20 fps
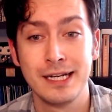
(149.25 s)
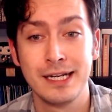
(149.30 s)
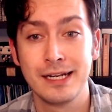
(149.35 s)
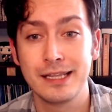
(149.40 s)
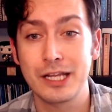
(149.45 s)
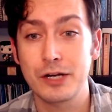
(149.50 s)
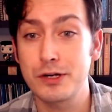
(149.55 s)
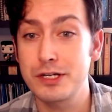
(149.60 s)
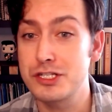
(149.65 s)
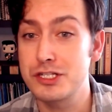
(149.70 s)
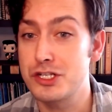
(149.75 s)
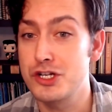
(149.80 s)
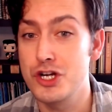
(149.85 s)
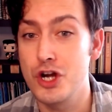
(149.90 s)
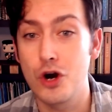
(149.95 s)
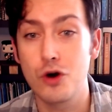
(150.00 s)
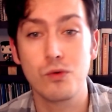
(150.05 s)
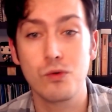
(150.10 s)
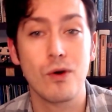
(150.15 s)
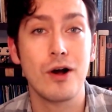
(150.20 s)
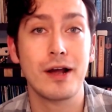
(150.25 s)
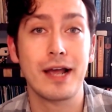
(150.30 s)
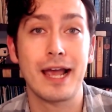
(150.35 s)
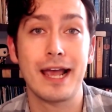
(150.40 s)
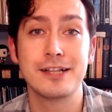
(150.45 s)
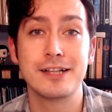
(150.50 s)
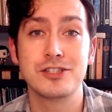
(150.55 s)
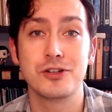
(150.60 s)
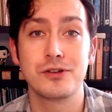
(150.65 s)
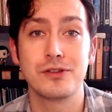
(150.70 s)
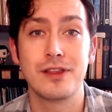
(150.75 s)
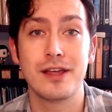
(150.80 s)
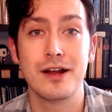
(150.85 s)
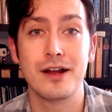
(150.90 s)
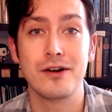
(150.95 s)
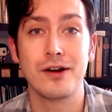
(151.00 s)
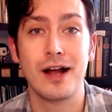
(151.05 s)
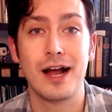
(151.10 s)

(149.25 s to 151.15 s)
There is no wrong answer there.